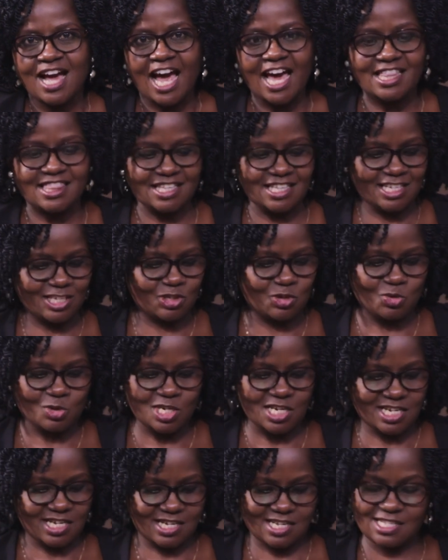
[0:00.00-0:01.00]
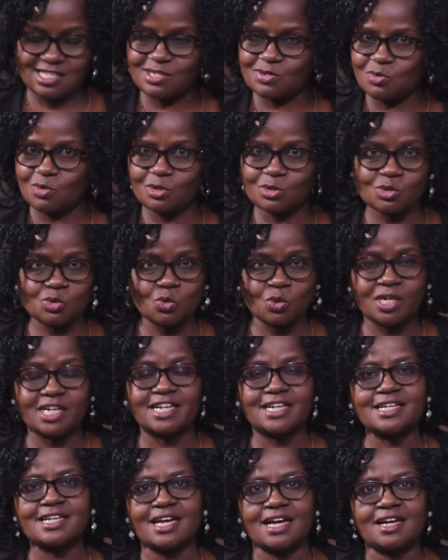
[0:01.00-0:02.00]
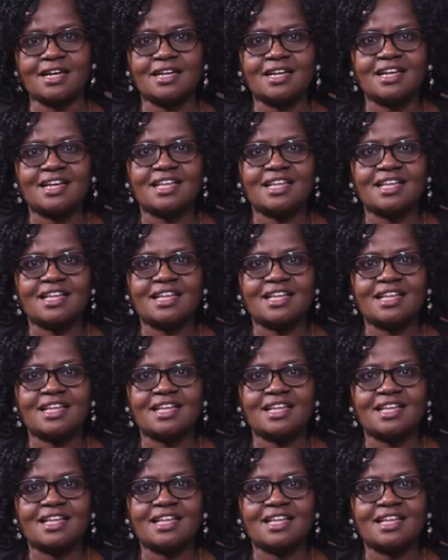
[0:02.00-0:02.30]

I think today it was so clear